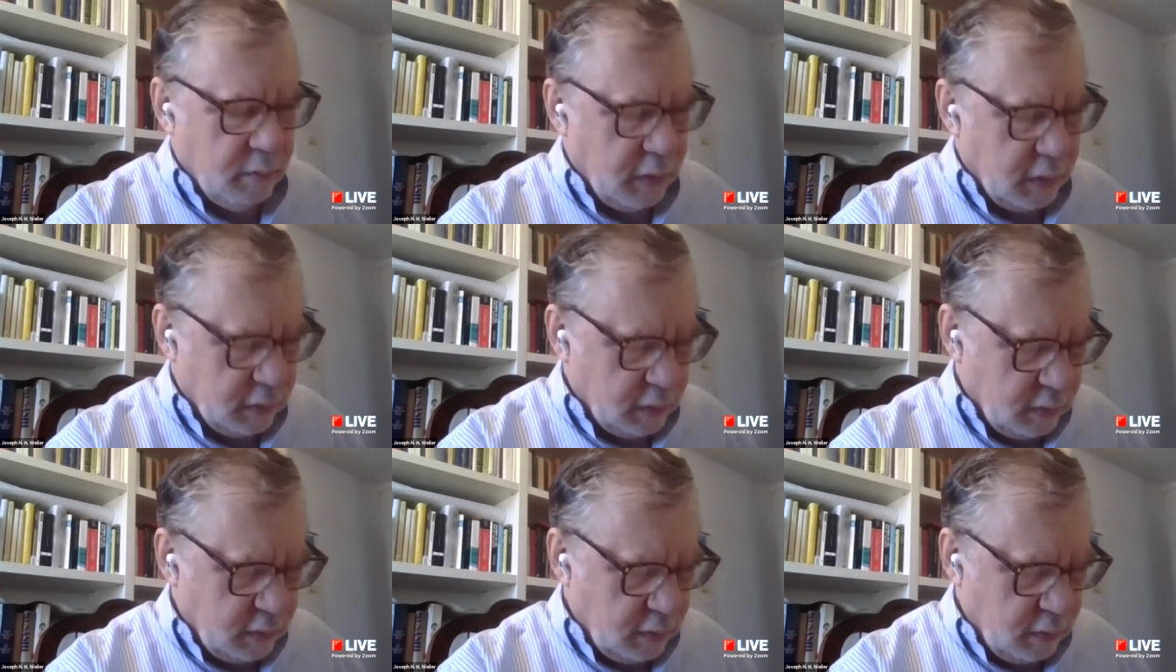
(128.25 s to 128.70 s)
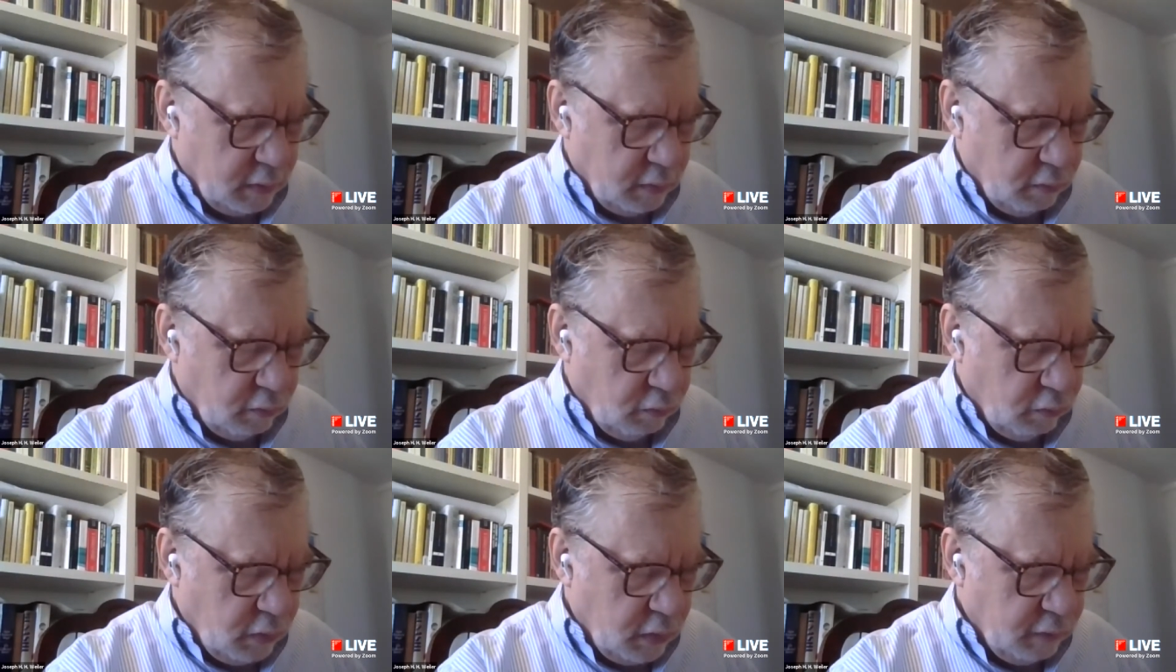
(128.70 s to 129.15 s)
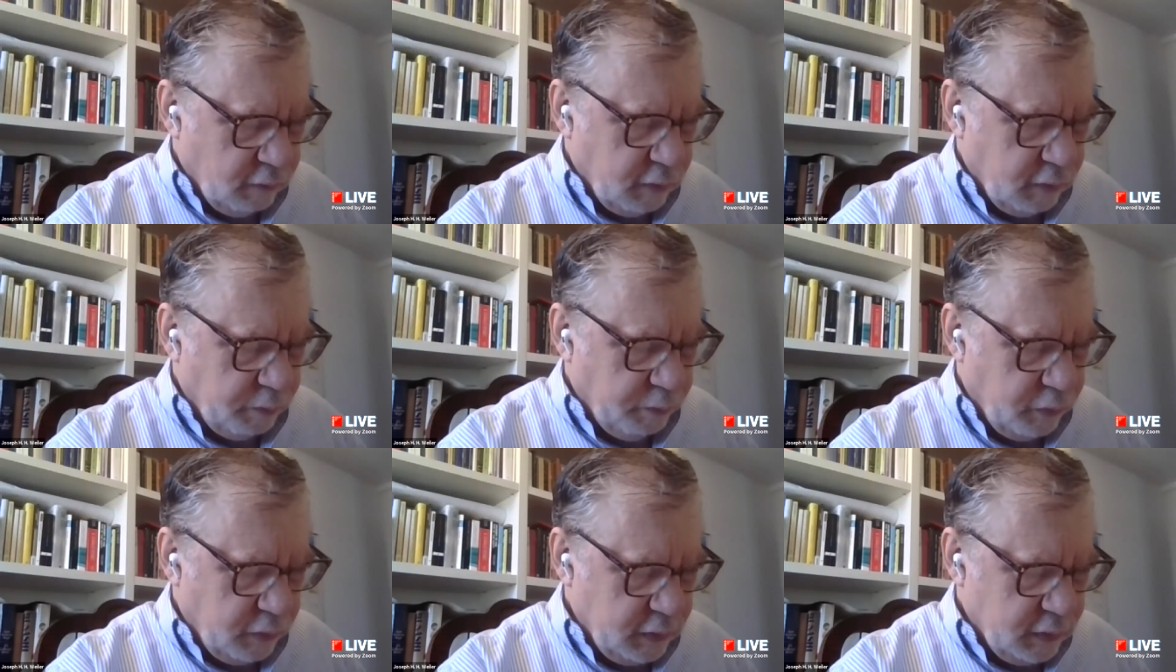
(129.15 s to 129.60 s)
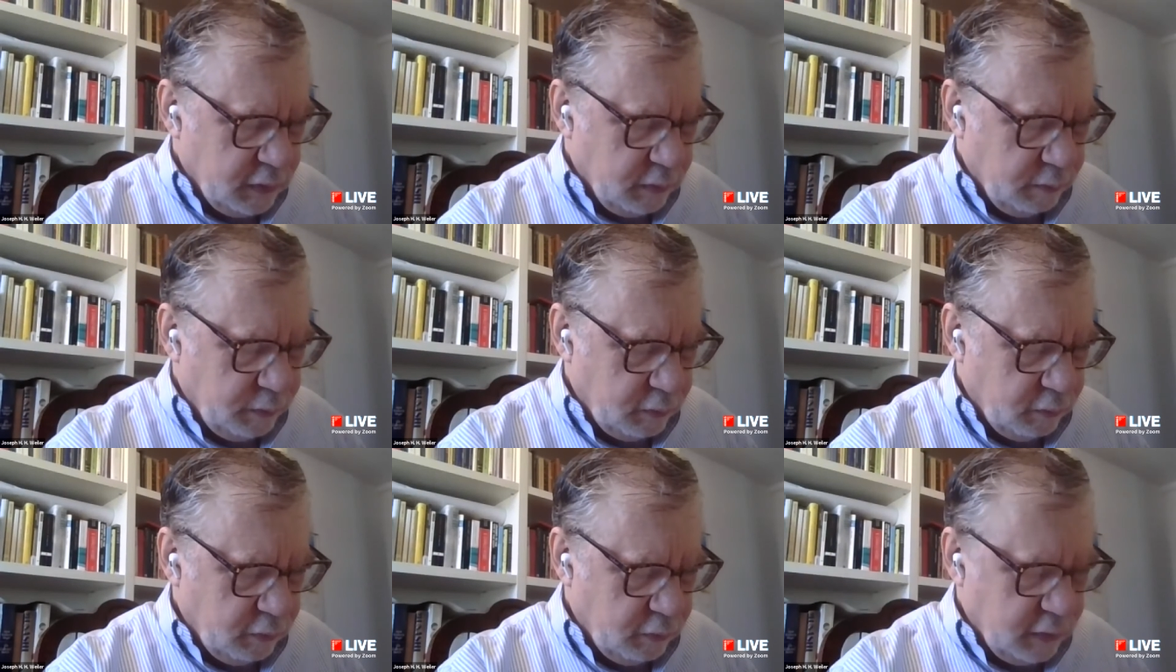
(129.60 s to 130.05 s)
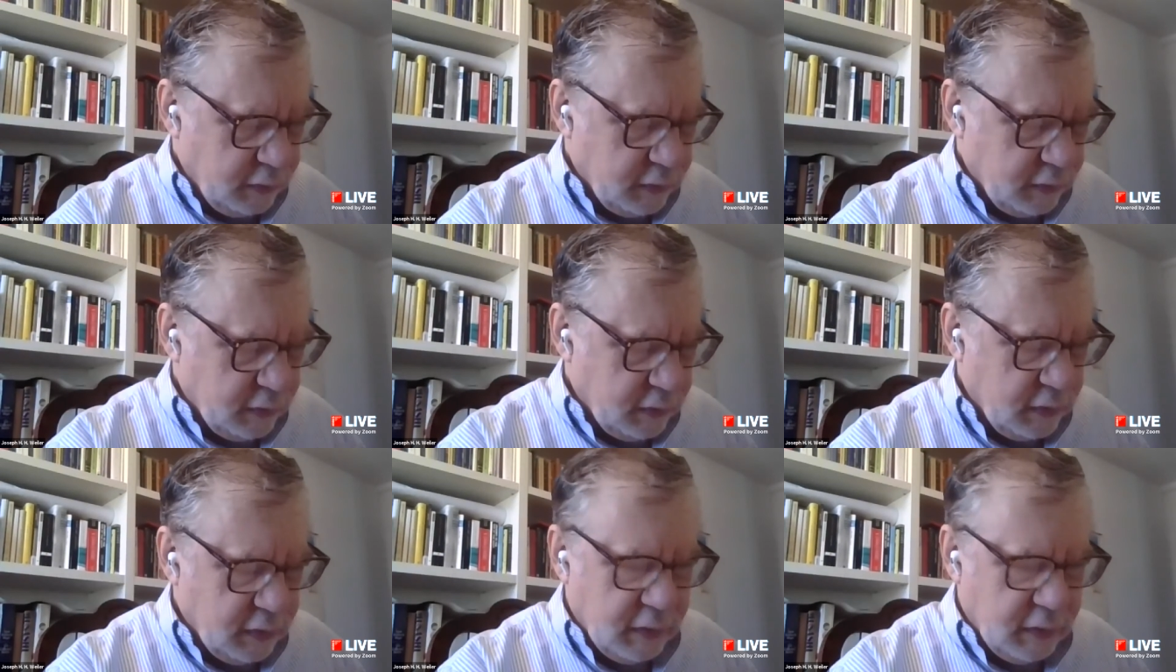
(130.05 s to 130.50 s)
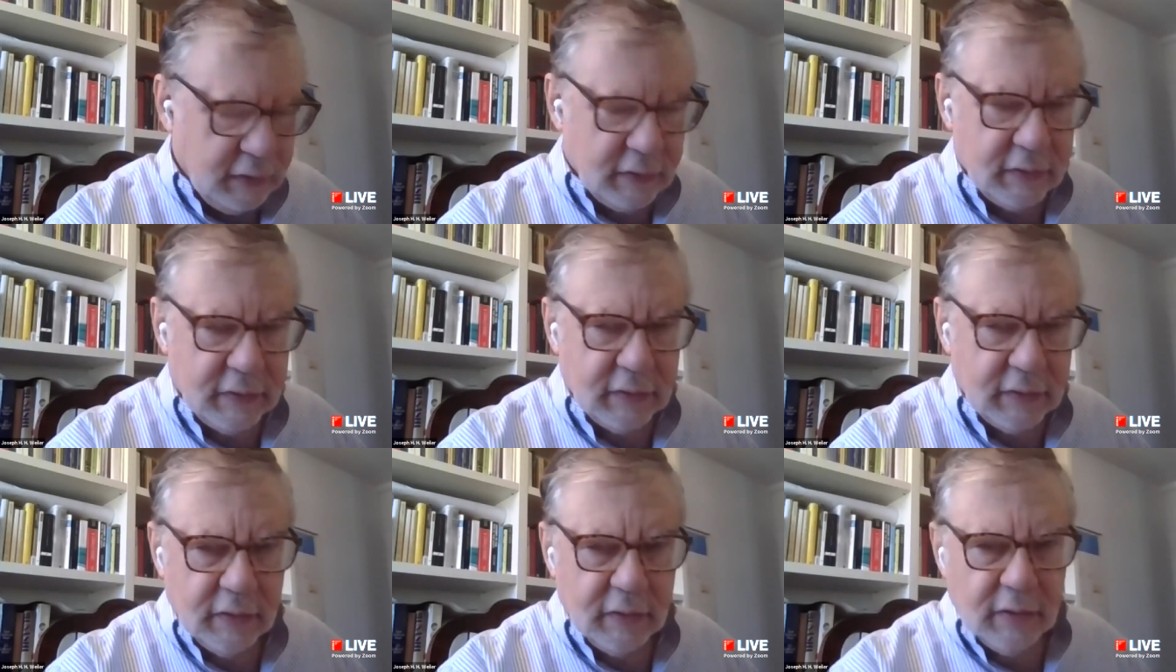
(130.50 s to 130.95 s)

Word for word: but one of the principal reason is